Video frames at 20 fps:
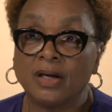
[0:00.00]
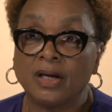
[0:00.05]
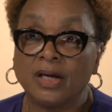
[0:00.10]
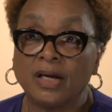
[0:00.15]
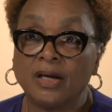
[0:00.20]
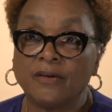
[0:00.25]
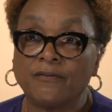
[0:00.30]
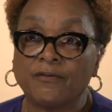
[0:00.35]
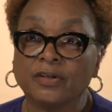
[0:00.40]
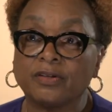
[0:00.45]

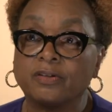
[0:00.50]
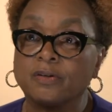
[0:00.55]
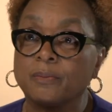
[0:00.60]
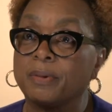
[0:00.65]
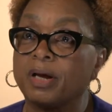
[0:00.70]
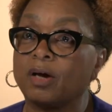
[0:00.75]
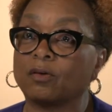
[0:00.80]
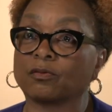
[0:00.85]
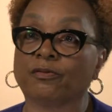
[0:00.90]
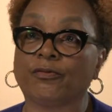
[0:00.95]
if it's
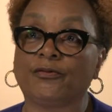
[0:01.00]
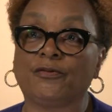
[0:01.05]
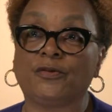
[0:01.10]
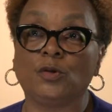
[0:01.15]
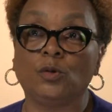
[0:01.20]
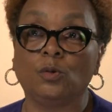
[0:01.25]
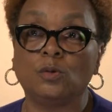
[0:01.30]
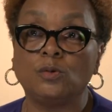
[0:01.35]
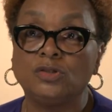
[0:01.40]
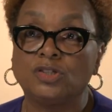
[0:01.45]
about
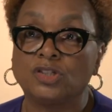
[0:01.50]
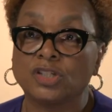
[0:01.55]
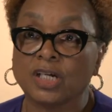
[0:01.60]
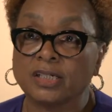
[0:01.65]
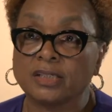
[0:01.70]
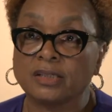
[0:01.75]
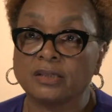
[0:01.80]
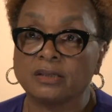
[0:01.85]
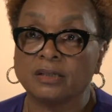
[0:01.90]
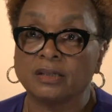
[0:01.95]
food
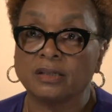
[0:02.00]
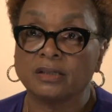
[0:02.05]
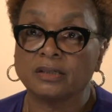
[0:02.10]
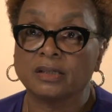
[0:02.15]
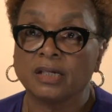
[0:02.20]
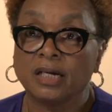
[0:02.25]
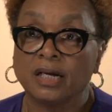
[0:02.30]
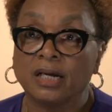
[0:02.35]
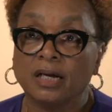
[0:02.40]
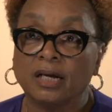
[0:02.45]

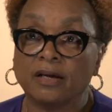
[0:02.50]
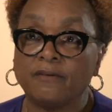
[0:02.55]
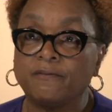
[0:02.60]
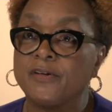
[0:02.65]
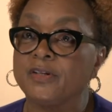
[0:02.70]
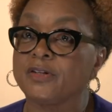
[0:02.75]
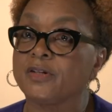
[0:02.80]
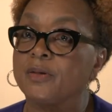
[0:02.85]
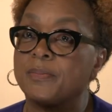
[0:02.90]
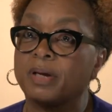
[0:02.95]
justice, if
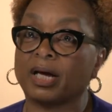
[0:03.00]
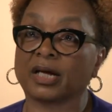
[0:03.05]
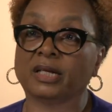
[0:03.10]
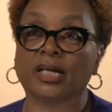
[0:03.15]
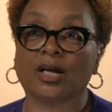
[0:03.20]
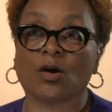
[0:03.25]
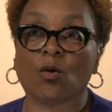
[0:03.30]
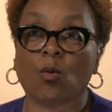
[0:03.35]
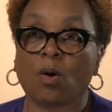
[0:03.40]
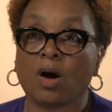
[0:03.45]
it's about
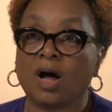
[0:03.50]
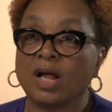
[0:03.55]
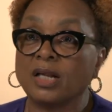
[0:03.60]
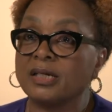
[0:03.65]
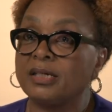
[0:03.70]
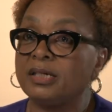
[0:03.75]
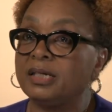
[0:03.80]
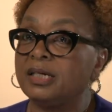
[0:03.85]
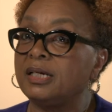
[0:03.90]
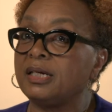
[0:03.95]

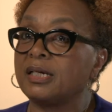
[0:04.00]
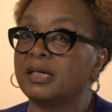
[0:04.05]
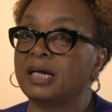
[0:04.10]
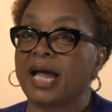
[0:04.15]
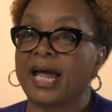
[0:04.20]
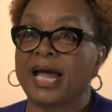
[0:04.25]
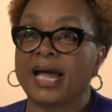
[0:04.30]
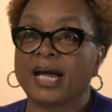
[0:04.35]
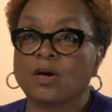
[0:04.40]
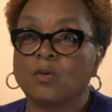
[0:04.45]
equality,
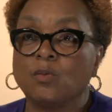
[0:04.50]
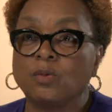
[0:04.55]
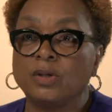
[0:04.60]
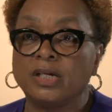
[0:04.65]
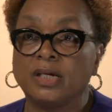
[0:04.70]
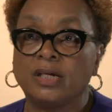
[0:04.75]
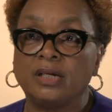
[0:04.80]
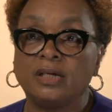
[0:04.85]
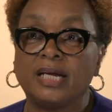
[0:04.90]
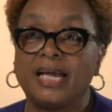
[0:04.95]

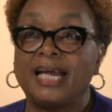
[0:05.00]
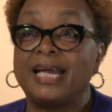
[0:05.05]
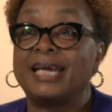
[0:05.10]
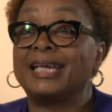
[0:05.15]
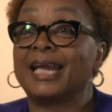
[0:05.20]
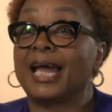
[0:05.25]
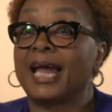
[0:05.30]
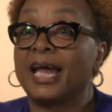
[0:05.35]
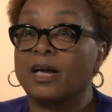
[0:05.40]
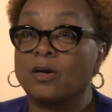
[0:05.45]
equity,
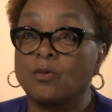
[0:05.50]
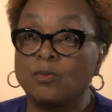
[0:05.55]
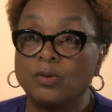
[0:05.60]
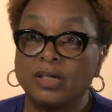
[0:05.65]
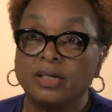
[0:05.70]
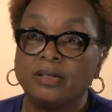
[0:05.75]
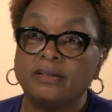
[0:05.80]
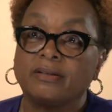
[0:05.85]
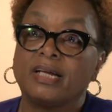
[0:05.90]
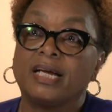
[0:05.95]

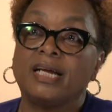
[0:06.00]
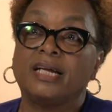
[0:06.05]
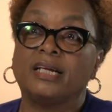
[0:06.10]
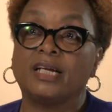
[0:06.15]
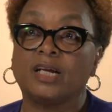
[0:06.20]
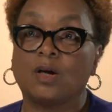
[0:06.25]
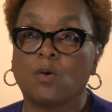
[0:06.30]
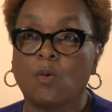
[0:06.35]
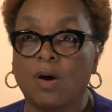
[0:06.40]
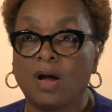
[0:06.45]
inequities,
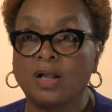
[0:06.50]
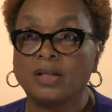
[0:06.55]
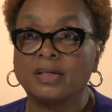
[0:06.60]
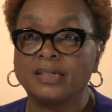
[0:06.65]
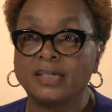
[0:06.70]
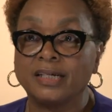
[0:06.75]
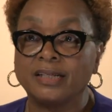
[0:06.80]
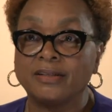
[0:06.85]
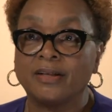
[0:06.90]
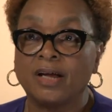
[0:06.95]

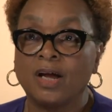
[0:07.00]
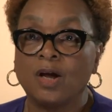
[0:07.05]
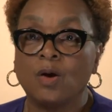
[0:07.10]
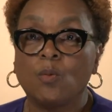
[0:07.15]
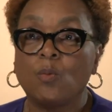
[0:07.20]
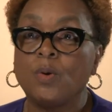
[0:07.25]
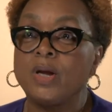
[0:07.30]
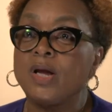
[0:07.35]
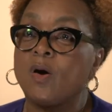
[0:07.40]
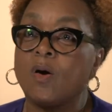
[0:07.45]
inequalities,
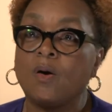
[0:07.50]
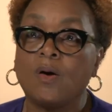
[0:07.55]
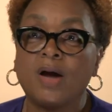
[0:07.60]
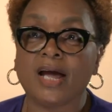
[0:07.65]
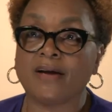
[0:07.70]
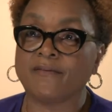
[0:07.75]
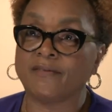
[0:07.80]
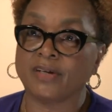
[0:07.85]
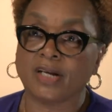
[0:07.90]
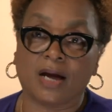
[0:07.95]
we all
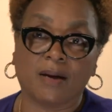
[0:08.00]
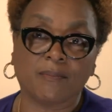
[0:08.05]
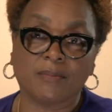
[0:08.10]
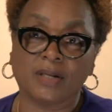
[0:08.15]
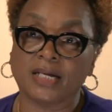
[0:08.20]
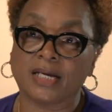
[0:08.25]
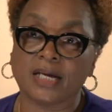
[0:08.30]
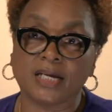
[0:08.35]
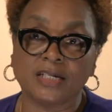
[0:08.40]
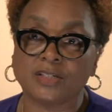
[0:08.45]
have an
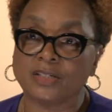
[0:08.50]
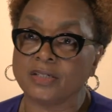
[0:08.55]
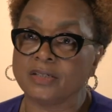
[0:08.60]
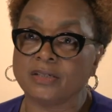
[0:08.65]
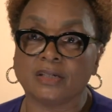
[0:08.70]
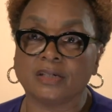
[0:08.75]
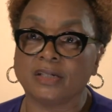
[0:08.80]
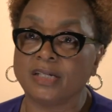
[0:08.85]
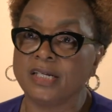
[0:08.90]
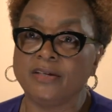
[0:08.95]
obligation
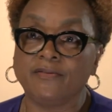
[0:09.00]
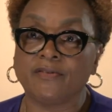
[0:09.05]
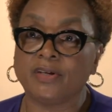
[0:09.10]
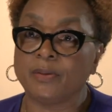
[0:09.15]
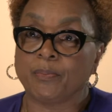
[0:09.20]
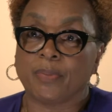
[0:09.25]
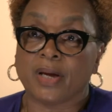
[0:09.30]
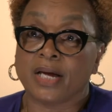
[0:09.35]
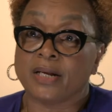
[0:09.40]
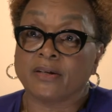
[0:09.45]
to leave
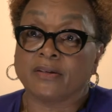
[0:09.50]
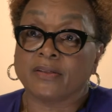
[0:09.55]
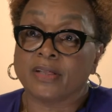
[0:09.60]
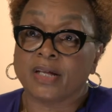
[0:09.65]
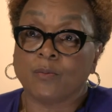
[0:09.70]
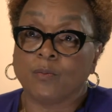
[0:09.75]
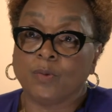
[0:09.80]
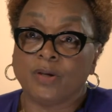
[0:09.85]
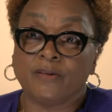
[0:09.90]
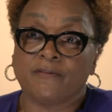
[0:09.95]
it better
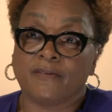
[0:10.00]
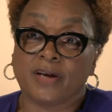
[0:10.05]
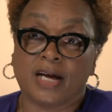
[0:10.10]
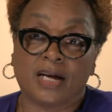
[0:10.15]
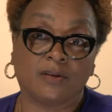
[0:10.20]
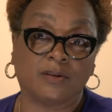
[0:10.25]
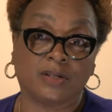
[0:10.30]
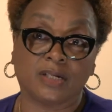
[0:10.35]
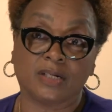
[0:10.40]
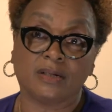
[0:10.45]
than we
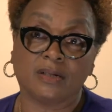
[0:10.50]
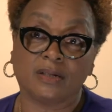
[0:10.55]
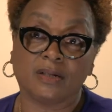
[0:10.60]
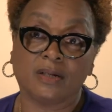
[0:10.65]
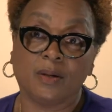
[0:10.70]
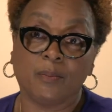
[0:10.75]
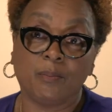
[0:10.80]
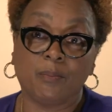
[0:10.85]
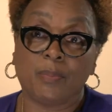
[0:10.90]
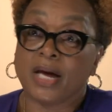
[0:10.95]
found it,
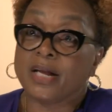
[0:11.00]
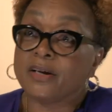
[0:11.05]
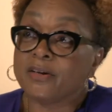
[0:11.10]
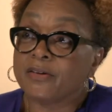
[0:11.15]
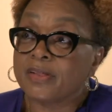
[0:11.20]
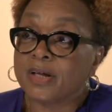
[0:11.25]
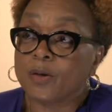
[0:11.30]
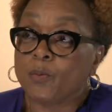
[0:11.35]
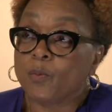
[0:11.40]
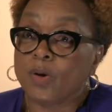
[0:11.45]

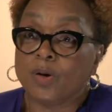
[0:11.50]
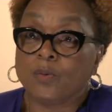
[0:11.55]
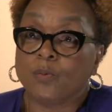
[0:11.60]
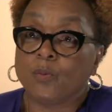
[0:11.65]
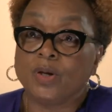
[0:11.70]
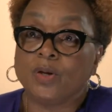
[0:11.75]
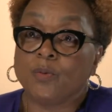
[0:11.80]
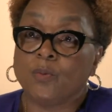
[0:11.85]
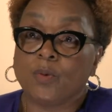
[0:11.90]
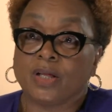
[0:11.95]
better than what
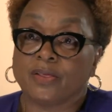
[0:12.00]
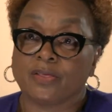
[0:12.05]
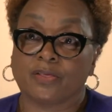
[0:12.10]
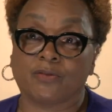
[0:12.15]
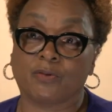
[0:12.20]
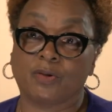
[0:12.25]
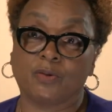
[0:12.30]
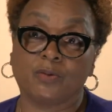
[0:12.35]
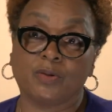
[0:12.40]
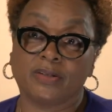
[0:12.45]
we went
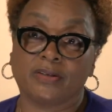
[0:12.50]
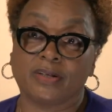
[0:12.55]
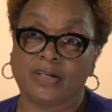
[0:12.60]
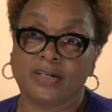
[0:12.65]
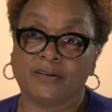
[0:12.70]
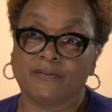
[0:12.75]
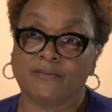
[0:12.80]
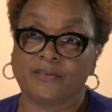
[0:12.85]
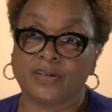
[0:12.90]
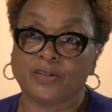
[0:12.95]
through as
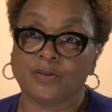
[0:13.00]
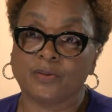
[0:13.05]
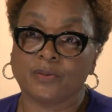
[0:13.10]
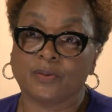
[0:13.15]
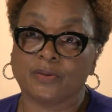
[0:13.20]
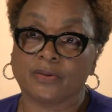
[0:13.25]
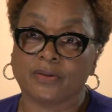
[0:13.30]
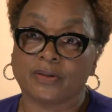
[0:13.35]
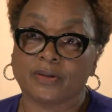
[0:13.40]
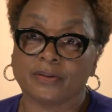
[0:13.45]

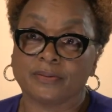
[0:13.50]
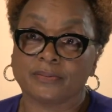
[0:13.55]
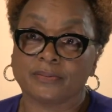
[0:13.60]
individuals.